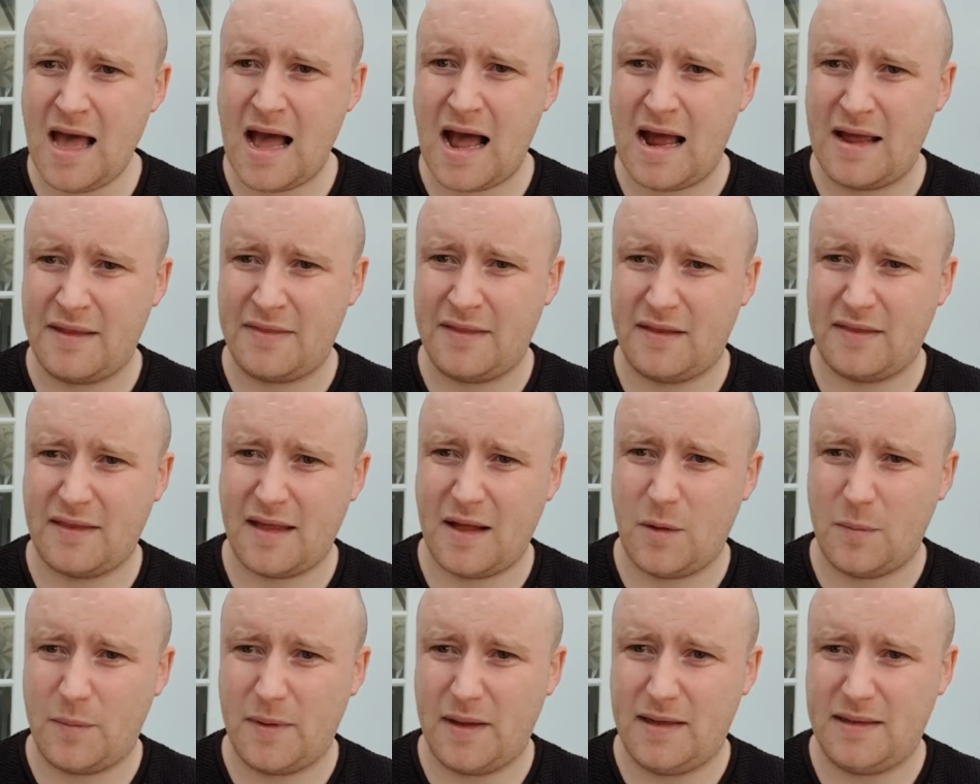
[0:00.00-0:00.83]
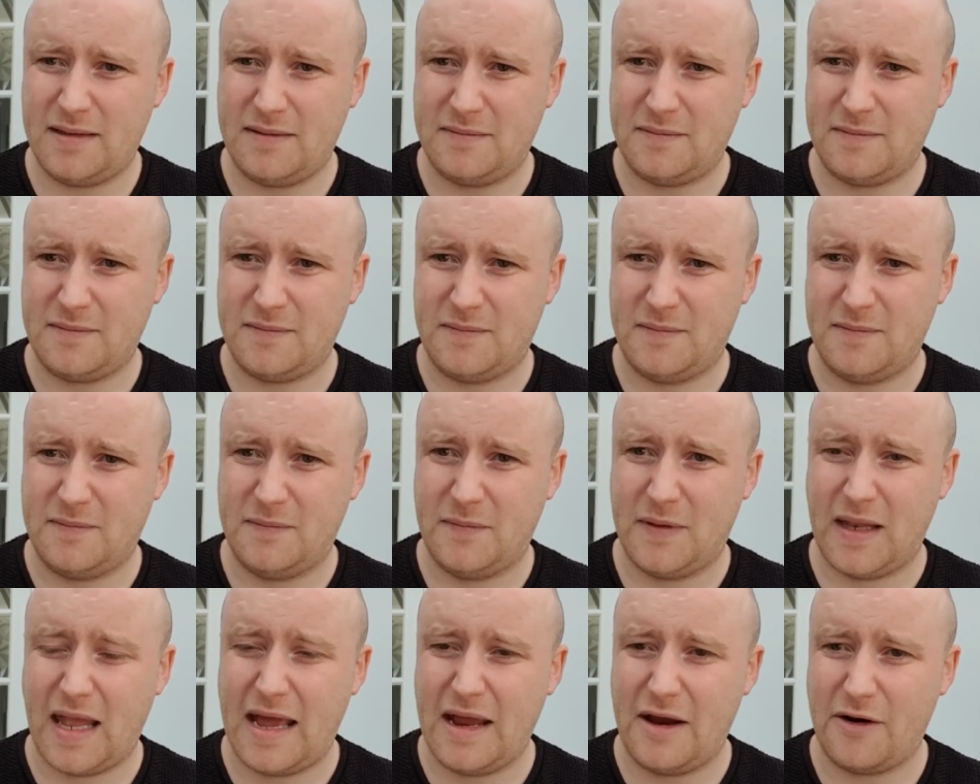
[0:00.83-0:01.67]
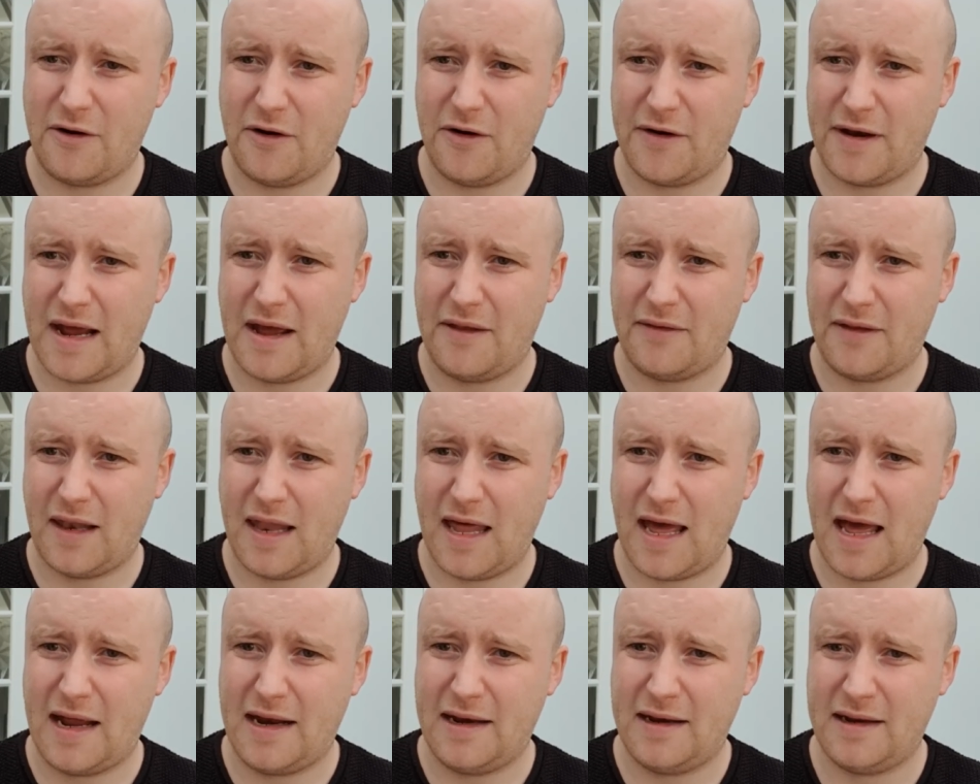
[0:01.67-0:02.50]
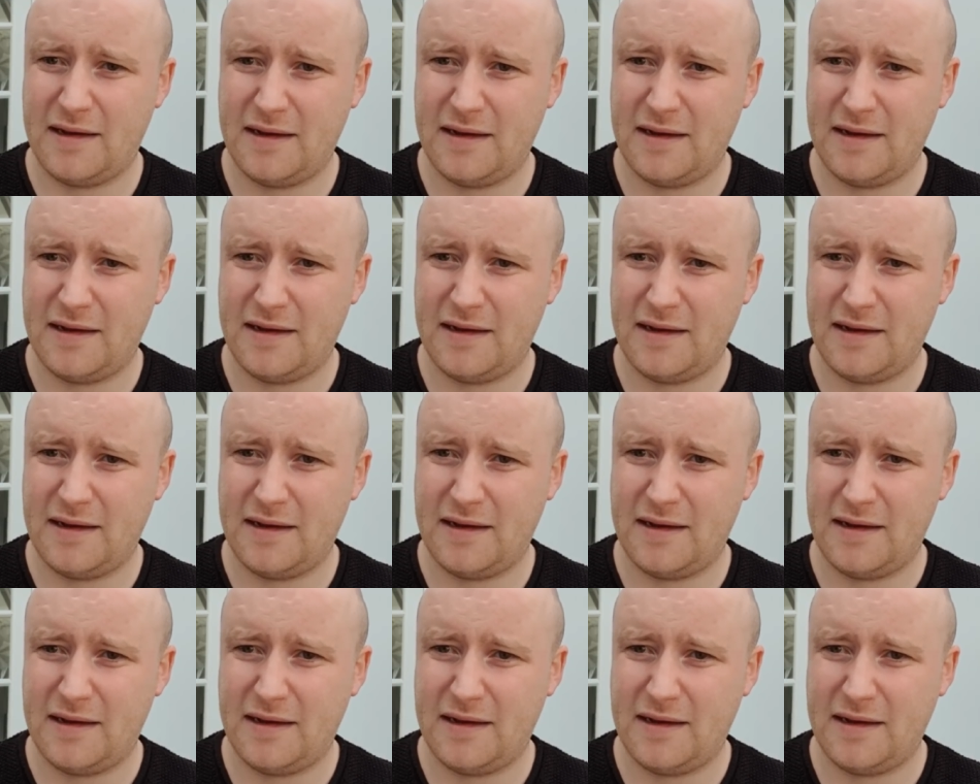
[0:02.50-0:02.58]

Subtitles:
I think that'll be later on down the line.